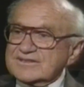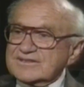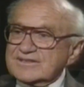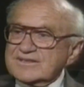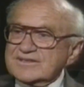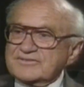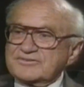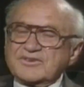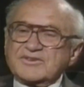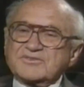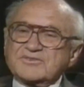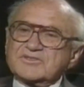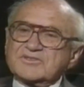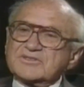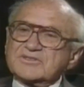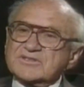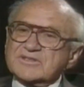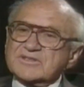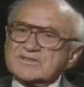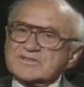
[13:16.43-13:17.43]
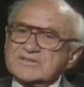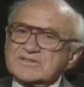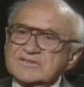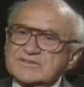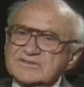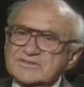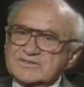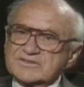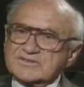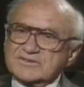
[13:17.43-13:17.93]

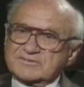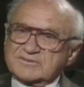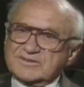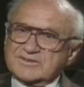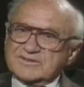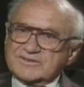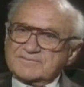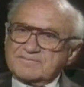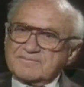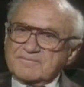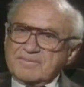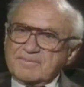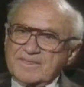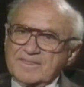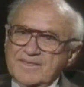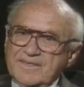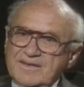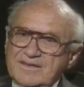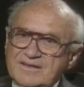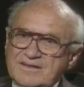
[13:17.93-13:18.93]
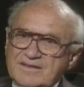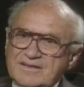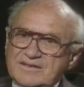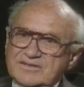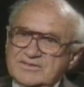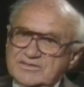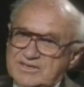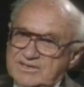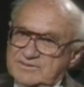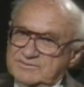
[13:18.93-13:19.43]
60s, and so on,
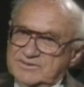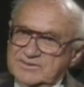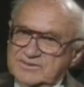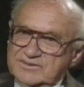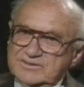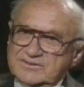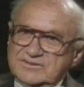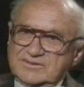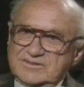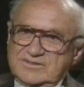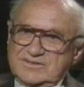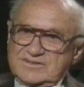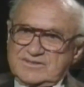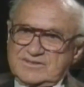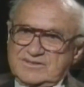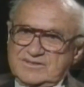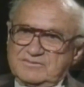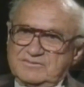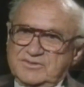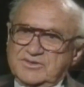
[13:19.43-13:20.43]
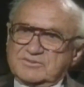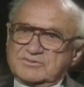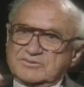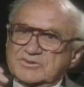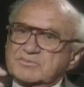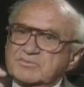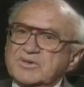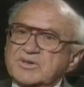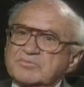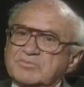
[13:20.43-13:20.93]
70s, when there was a
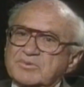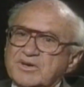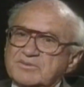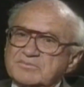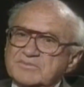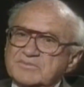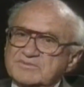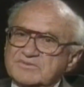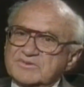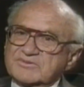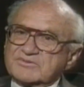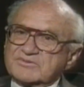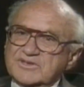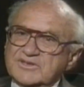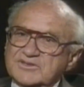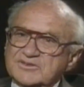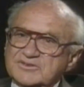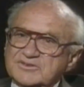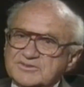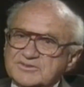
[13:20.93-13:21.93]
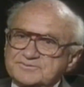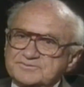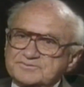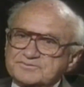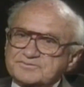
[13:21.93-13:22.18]
big problem of inflation,